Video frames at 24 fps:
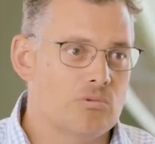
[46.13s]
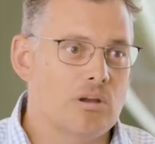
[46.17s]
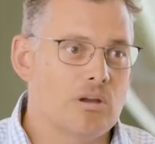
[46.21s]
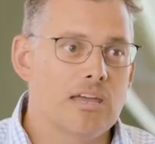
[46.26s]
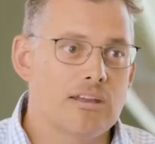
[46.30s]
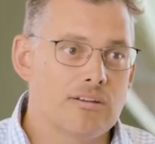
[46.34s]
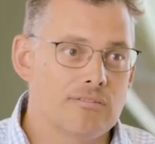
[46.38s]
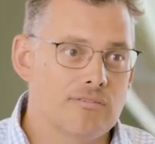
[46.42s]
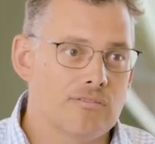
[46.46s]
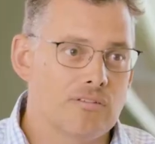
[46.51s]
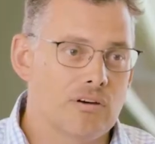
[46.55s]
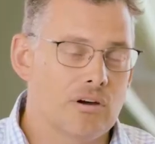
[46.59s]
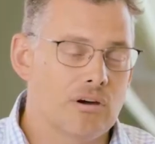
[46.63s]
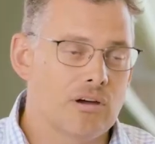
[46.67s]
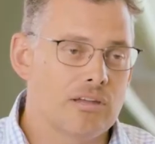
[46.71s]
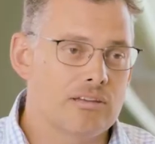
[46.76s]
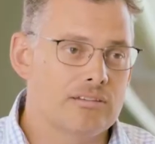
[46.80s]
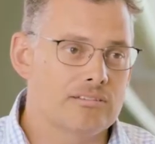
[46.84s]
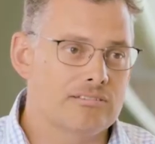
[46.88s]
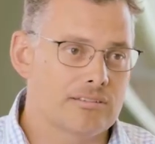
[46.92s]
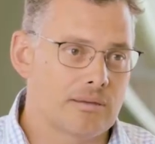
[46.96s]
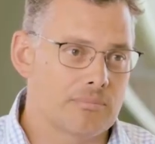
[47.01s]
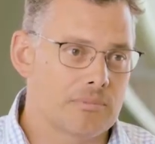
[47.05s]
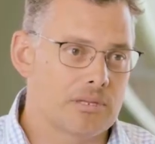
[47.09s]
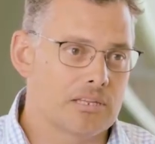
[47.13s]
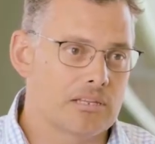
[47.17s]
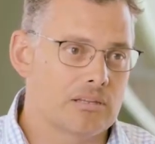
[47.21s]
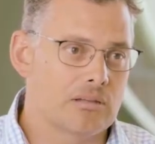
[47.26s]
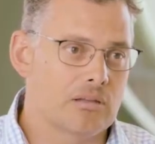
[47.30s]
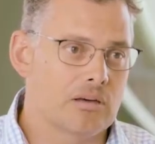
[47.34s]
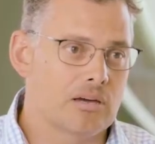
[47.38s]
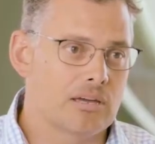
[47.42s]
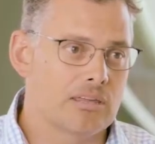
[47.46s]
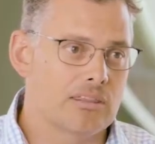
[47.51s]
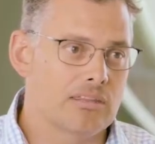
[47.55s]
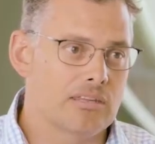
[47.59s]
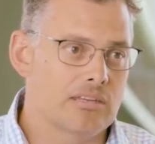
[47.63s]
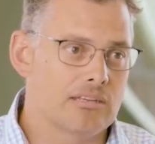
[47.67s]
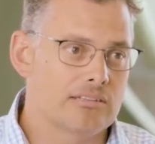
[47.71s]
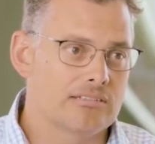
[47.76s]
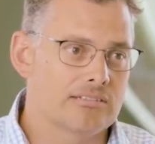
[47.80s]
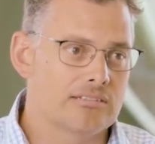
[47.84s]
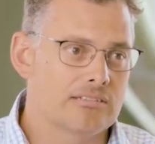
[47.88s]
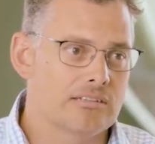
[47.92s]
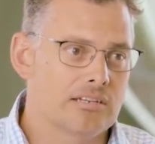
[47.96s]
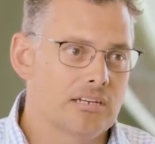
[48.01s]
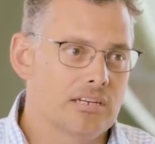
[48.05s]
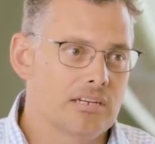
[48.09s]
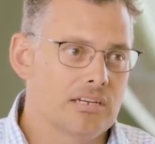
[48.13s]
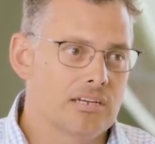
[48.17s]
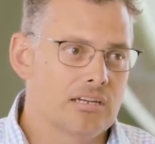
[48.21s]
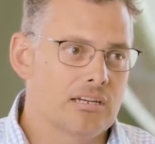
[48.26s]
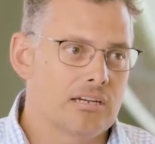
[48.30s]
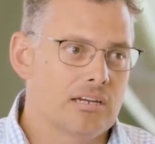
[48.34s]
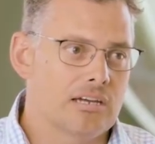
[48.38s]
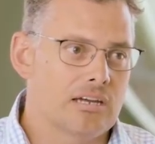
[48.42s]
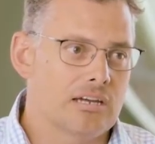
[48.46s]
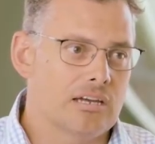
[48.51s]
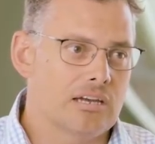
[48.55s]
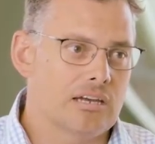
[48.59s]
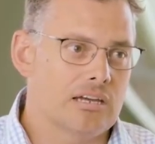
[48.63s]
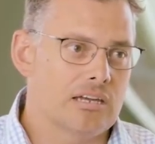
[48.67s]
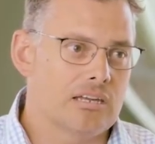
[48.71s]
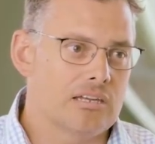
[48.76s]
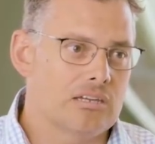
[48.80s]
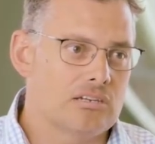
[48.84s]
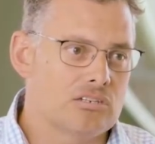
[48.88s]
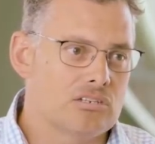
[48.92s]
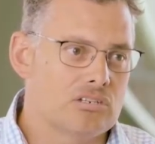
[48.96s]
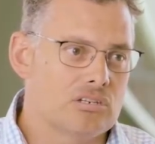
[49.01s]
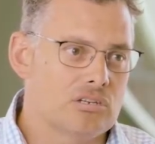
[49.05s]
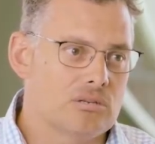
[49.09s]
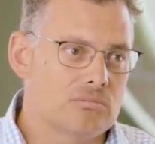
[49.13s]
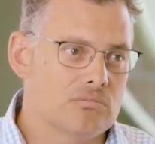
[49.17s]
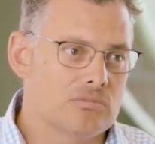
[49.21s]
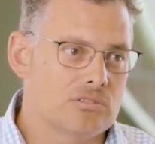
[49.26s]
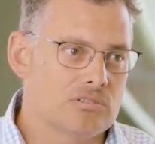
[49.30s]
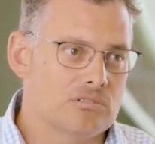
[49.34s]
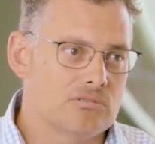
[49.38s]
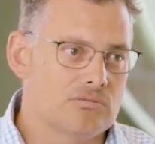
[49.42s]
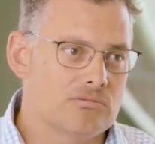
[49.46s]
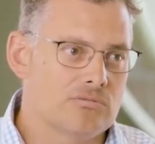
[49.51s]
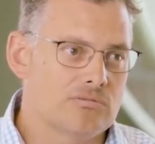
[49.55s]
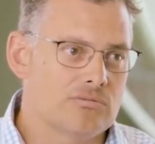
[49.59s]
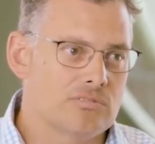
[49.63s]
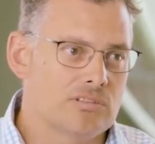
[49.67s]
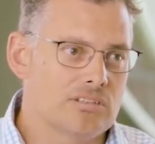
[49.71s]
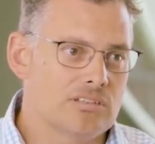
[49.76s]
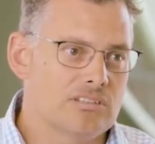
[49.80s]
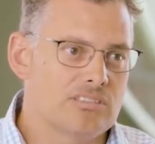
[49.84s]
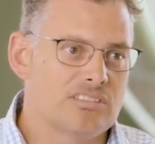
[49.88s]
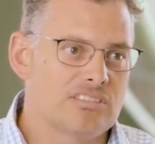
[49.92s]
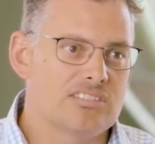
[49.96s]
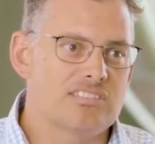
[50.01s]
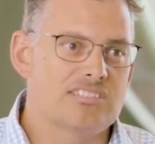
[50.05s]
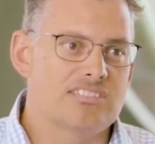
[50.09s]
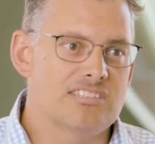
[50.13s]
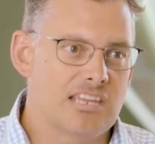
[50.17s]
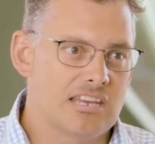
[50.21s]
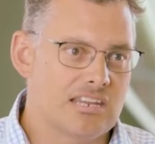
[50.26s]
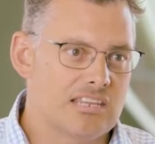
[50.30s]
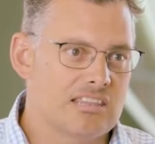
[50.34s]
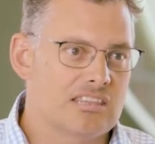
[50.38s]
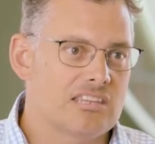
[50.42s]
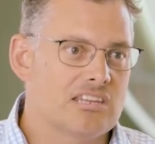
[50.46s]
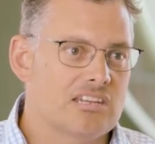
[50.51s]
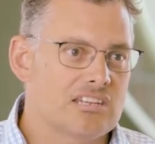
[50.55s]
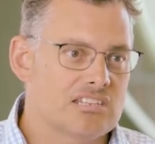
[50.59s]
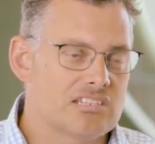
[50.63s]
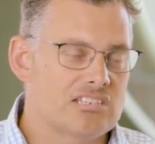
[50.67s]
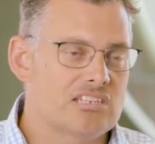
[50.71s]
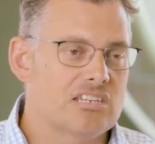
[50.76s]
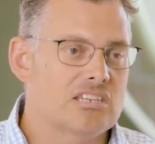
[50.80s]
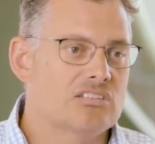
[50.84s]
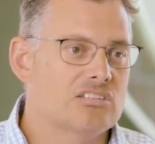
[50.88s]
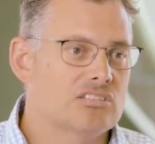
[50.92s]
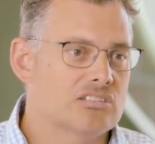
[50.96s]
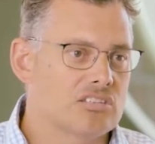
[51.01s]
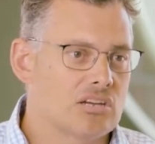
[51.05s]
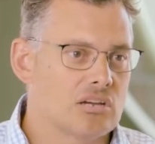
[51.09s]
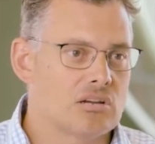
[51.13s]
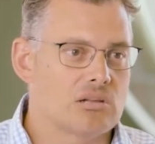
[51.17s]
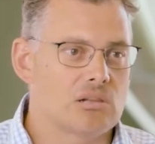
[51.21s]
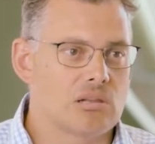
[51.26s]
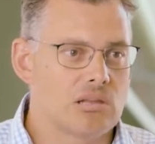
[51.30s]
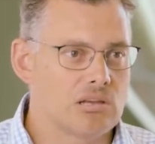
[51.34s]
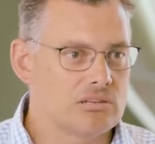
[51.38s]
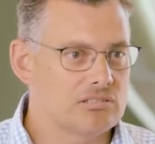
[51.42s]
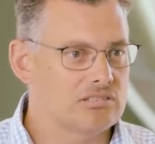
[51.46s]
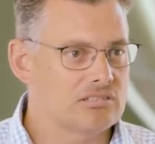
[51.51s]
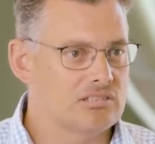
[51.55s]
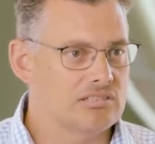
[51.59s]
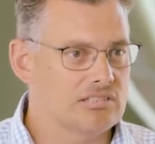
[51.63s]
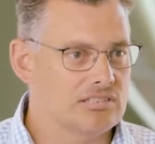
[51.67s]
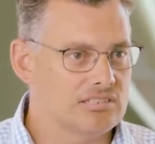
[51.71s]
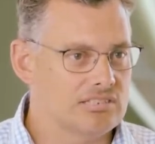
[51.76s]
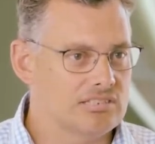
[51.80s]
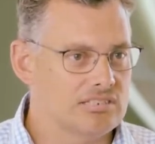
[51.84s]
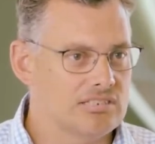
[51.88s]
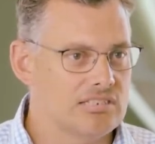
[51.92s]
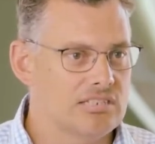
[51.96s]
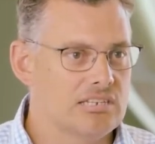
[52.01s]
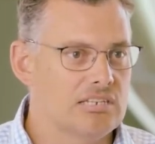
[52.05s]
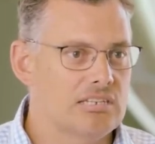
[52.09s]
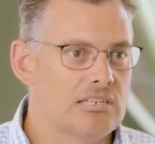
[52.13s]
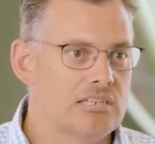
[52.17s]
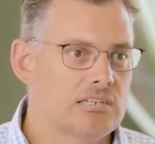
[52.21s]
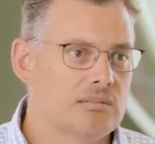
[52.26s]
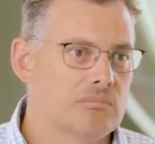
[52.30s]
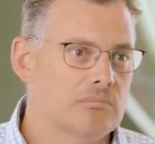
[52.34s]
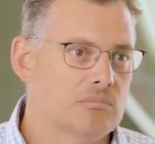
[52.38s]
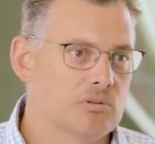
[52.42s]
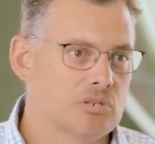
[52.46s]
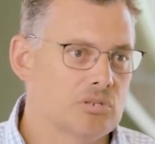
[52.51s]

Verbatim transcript: rare to find something like this uh, in terms of the, the setting that it's in, so close to the city in